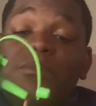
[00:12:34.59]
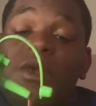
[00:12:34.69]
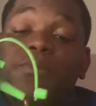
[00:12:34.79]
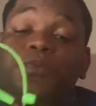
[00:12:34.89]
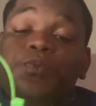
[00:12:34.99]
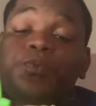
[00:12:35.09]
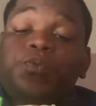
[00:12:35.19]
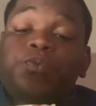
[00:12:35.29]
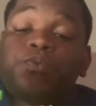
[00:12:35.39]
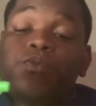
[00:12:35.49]
me
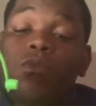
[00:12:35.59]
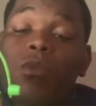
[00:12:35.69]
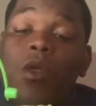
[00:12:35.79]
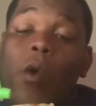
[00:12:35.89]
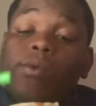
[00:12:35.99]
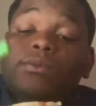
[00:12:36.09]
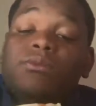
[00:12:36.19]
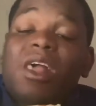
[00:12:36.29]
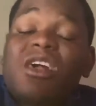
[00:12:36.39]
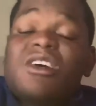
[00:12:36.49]

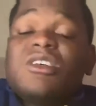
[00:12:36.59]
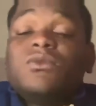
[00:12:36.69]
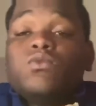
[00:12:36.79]
because